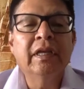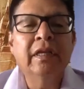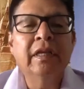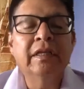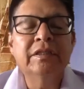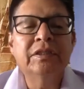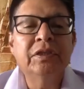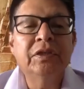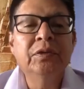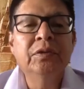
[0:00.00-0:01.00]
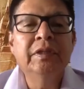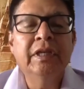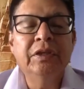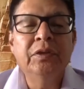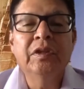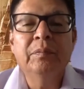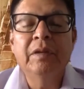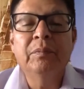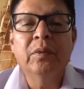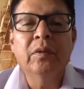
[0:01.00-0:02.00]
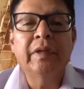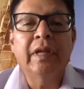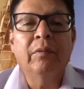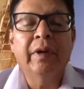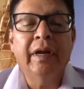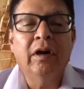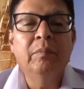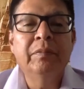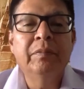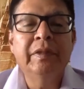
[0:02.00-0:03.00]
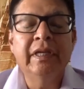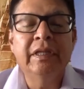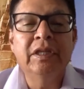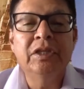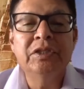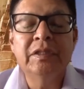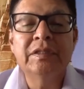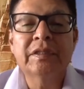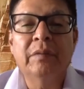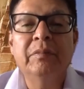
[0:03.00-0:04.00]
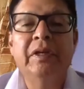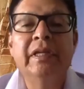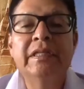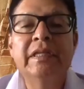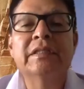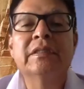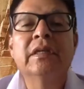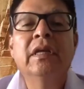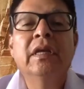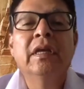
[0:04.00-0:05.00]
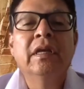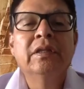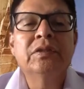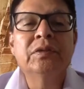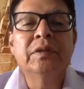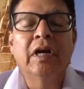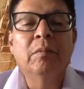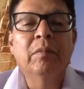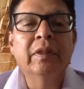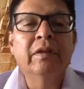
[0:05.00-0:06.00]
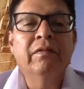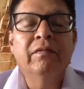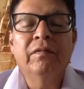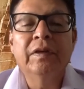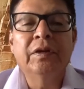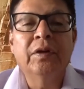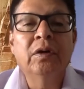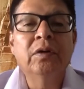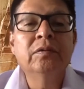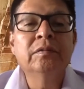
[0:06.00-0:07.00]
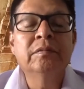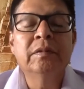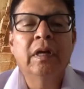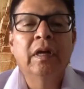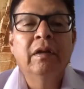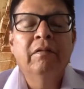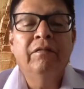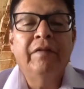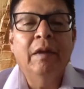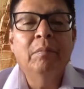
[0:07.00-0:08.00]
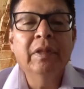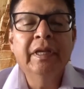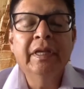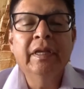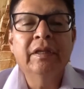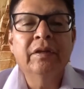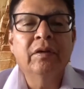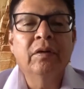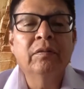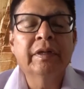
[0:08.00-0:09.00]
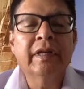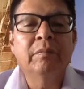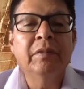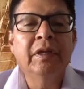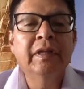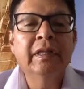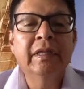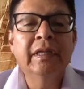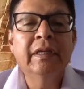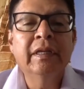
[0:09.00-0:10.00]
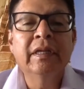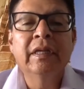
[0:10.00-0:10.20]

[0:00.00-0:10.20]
It's you, the youth people, that will help the indigenous communities to uplift your own family, your own community,